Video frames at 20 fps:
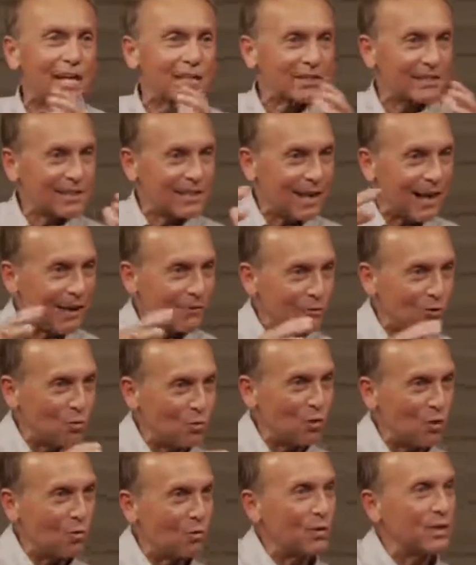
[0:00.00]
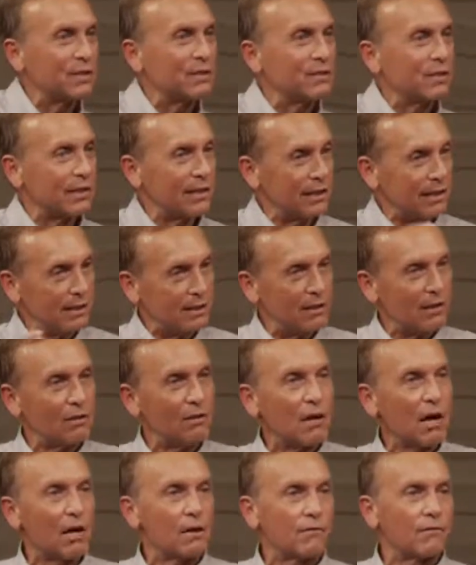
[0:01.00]
that's kind of what we see
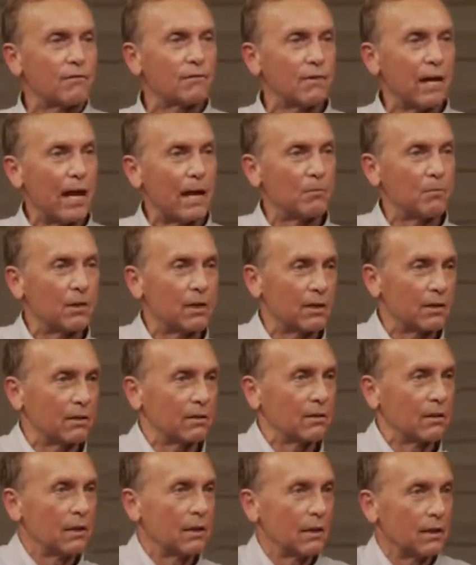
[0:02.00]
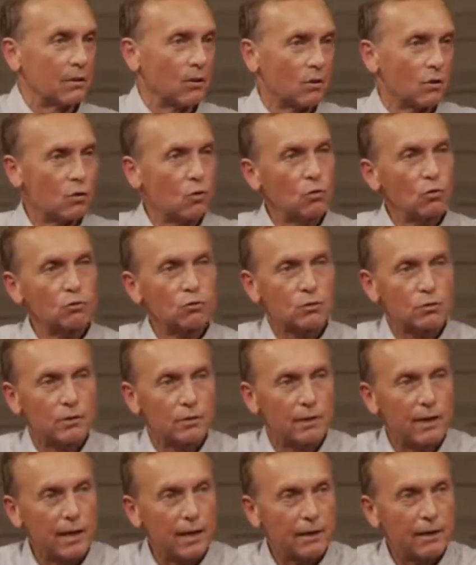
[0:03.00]
a lot of happening in our
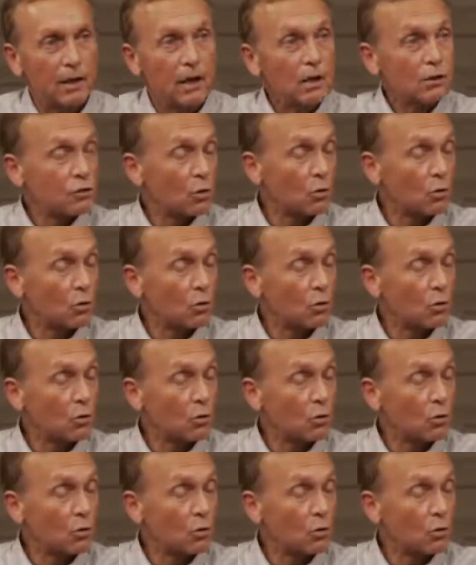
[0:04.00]
culture today.